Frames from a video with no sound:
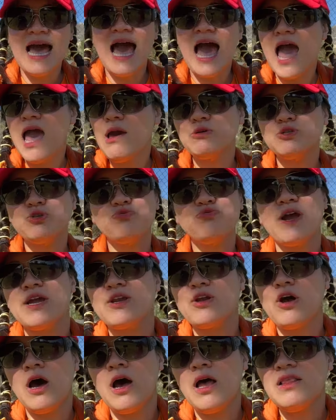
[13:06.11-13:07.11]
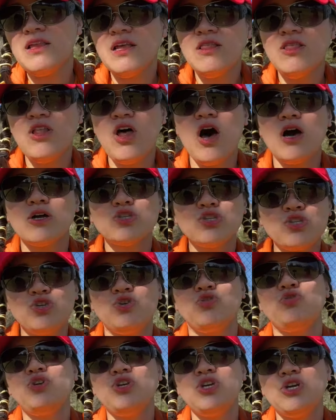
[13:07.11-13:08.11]
I was right all along
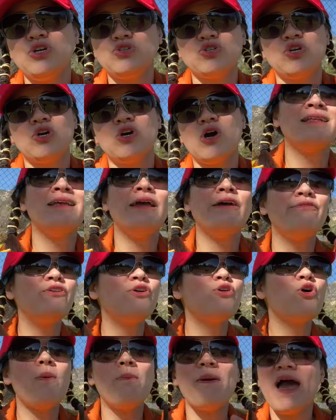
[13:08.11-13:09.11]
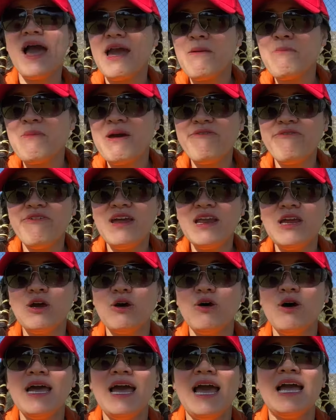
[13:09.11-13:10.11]
2 years ago. If you go back in my
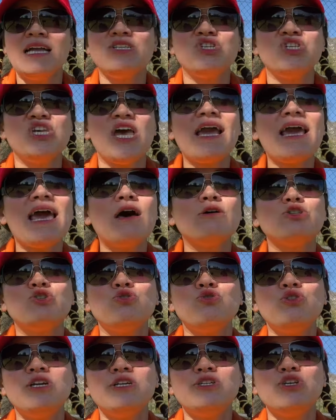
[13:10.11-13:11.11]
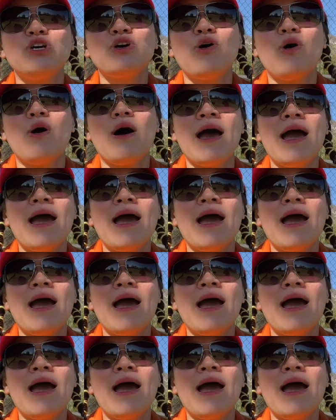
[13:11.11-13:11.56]
video and check out 2 years ago,